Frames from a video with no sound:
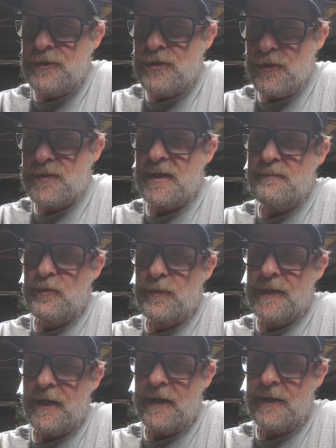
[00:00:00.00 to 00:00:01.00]
Tuesday
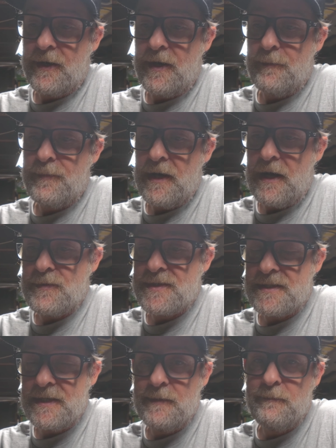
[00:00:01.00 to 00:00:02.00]
morning, I got up, I was
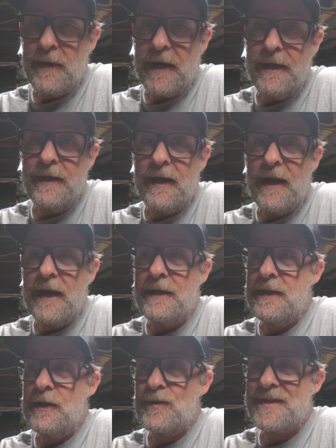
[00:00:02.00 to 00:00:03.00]
still in pain,
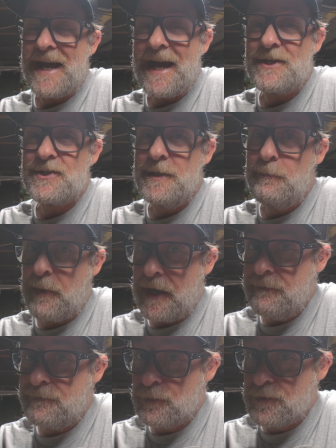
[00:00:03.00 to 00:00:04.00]
and it was actually
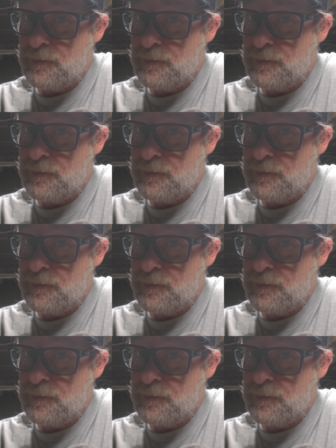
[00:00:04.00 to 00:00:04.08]
painful